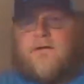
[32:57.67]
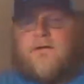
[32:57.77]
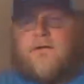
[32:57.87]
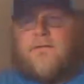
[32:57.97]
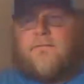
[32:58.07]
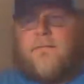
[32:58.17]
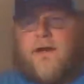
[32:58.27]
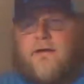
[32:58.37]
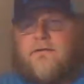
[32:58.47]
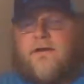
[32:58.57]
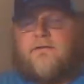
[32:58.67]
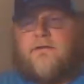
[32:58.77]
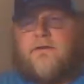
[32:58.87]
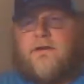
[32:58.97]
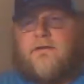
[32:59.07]
Um, I was
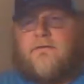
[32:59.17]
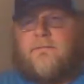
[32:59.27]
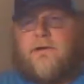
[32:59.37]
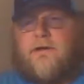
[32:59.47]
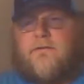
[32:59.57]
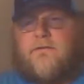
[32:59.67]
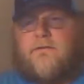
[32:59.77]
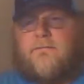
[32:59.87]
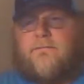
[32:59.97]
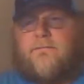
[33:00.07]
actually kind of surprised this